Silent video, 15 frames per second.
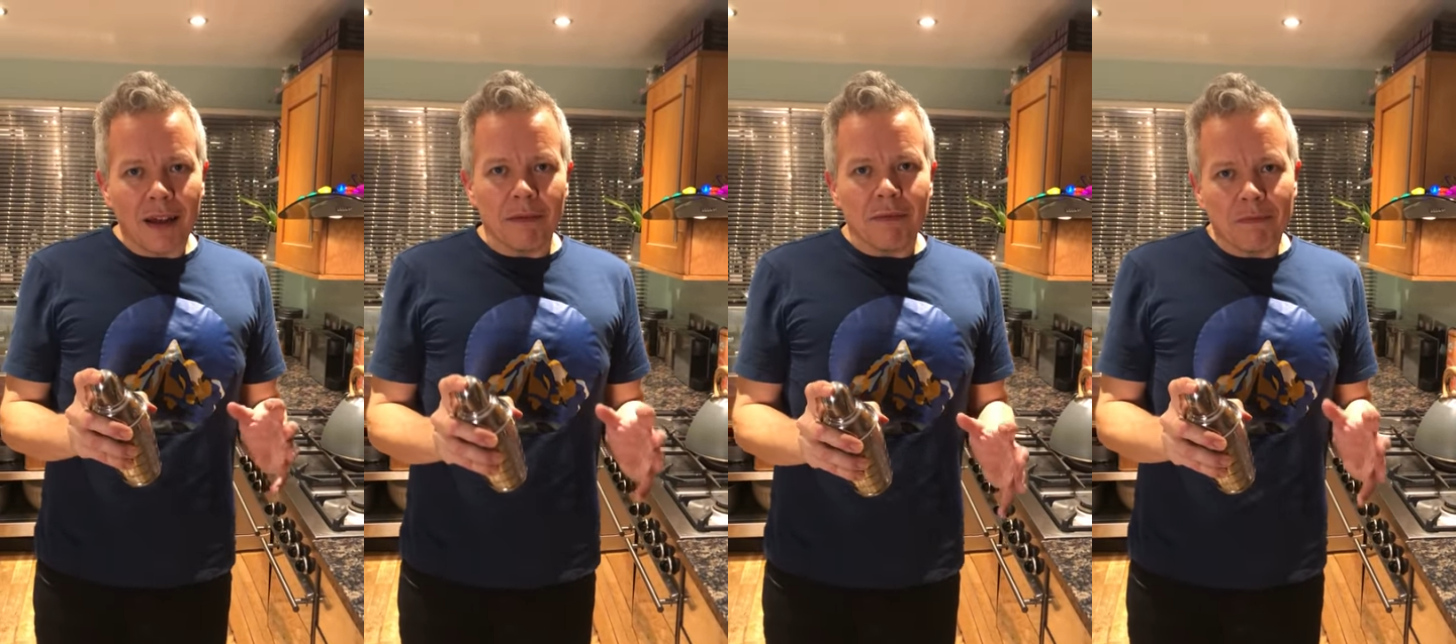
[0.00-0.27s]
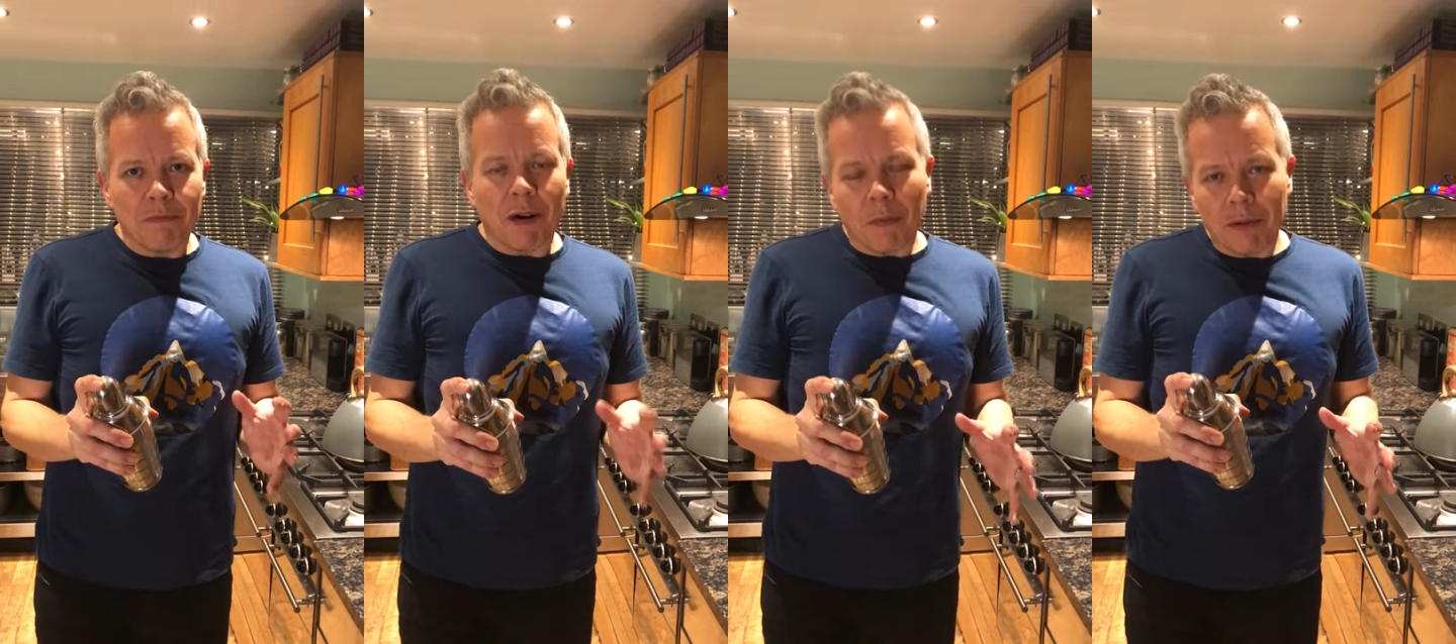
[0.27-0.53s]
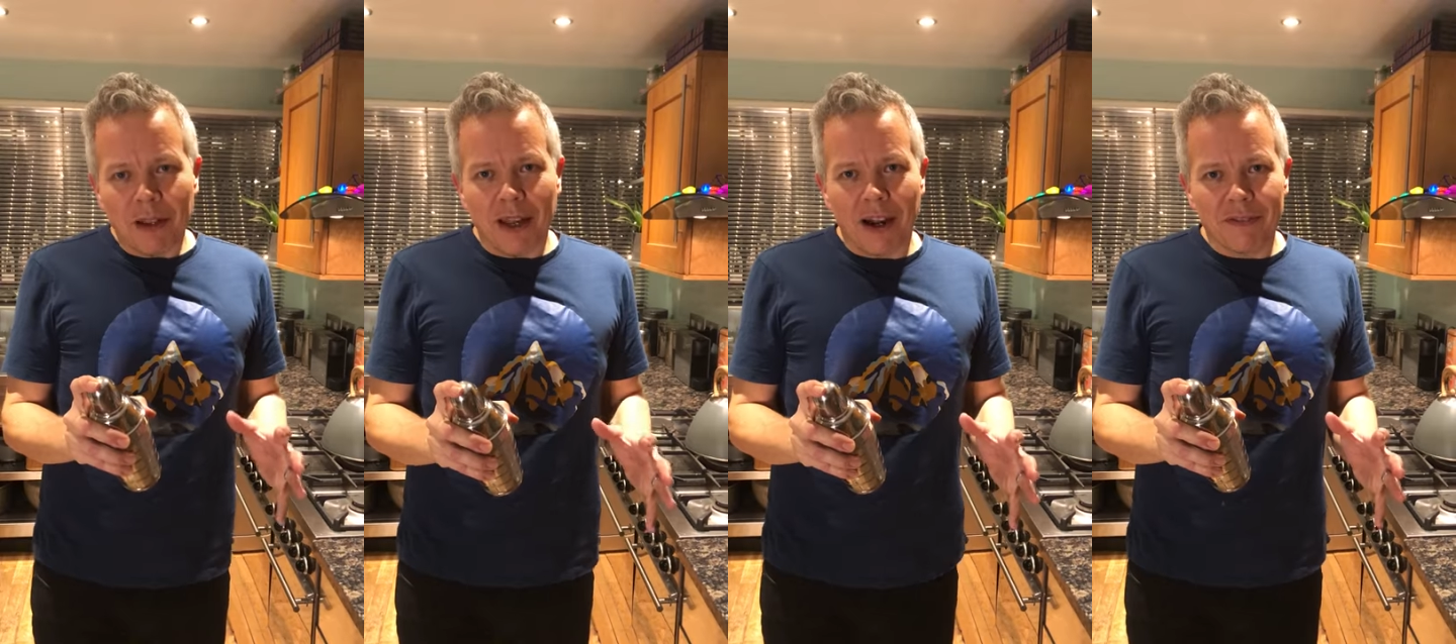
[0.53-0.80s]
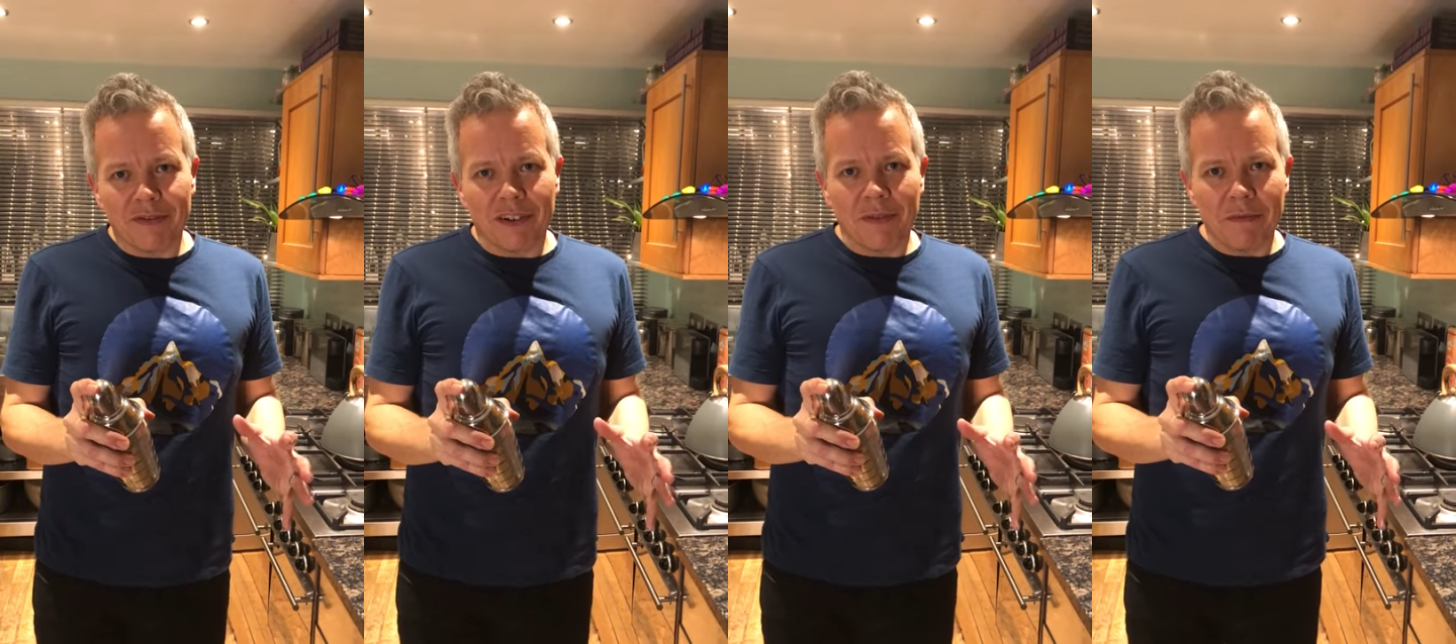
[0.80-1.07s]
and probably
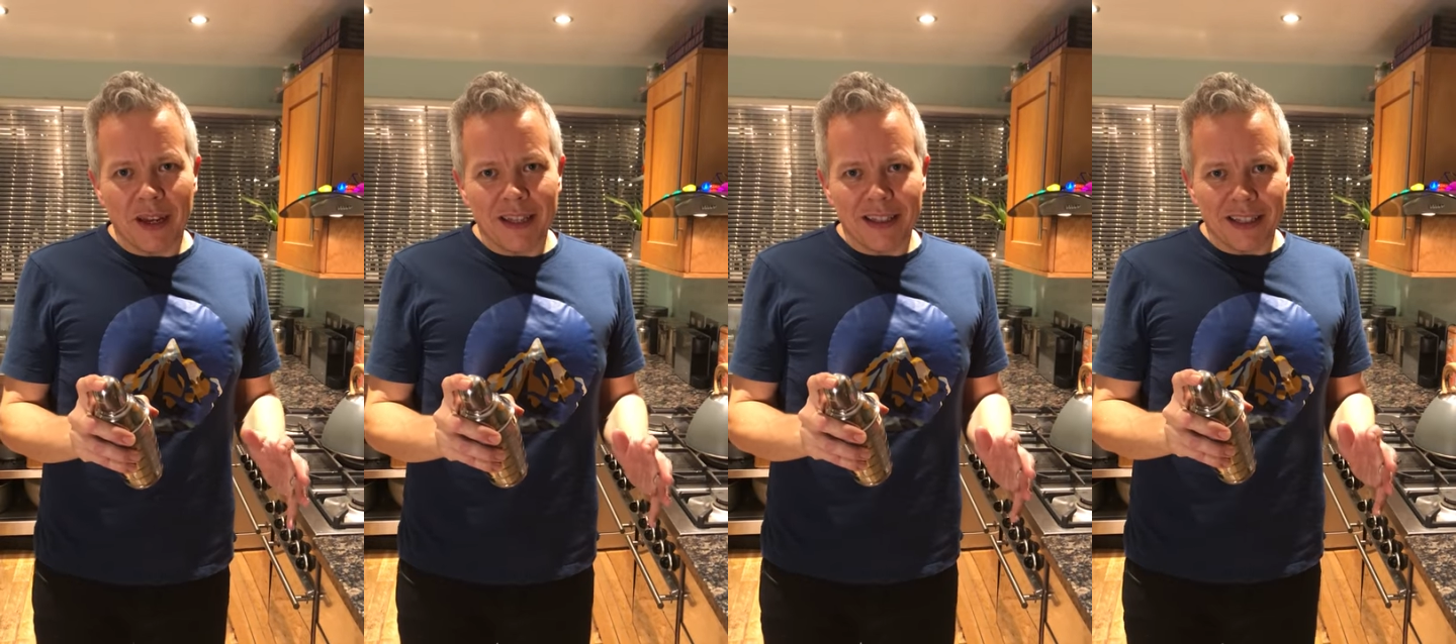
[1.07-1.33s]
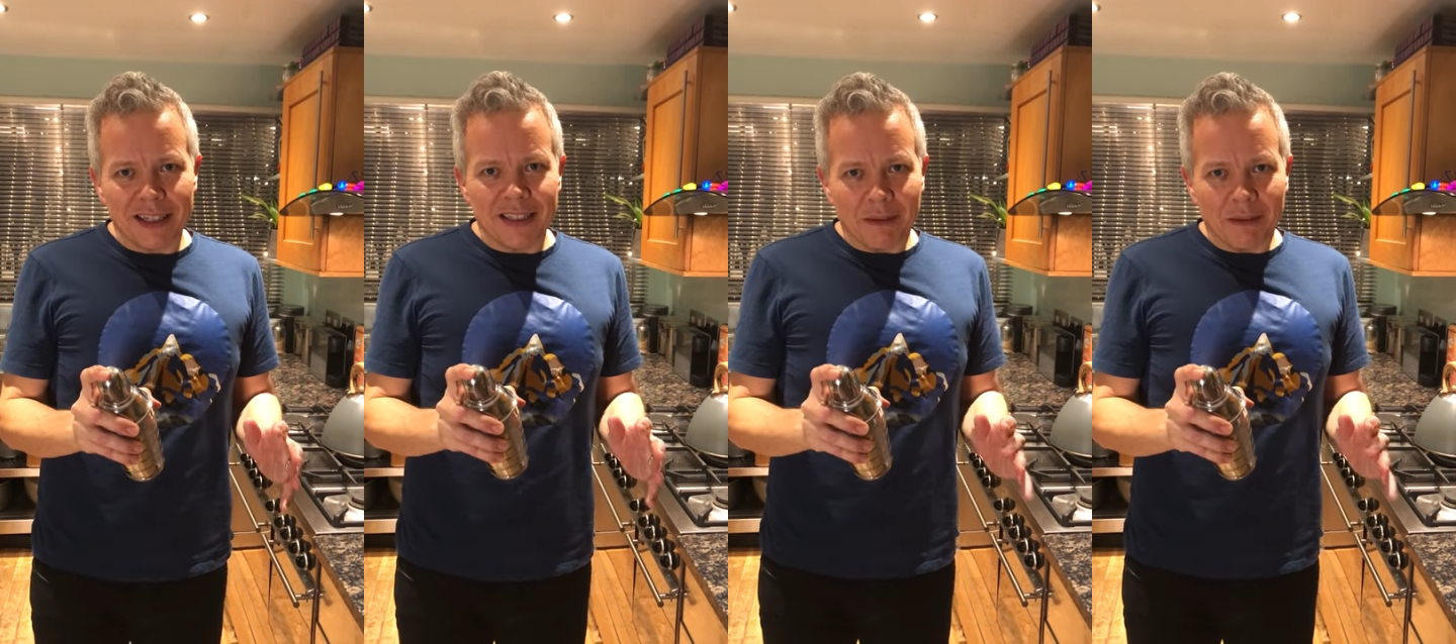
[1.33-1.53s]
after I've made these,